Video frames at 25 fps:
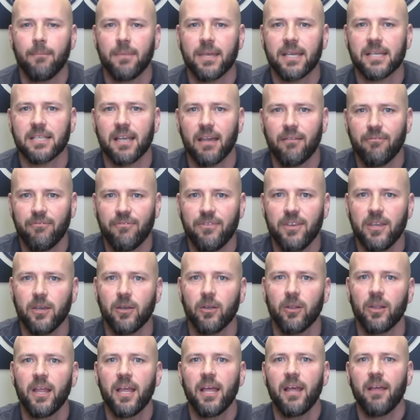because I
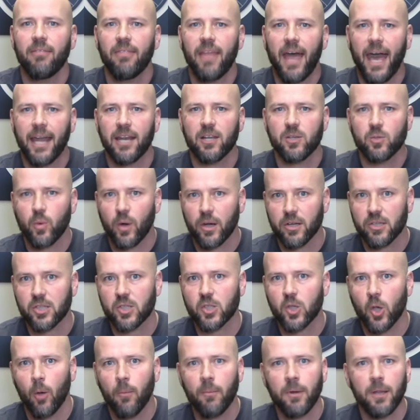feel that is where
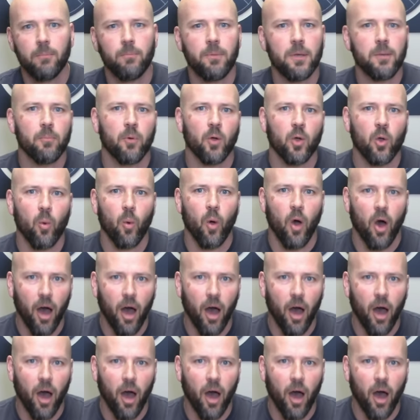so many people go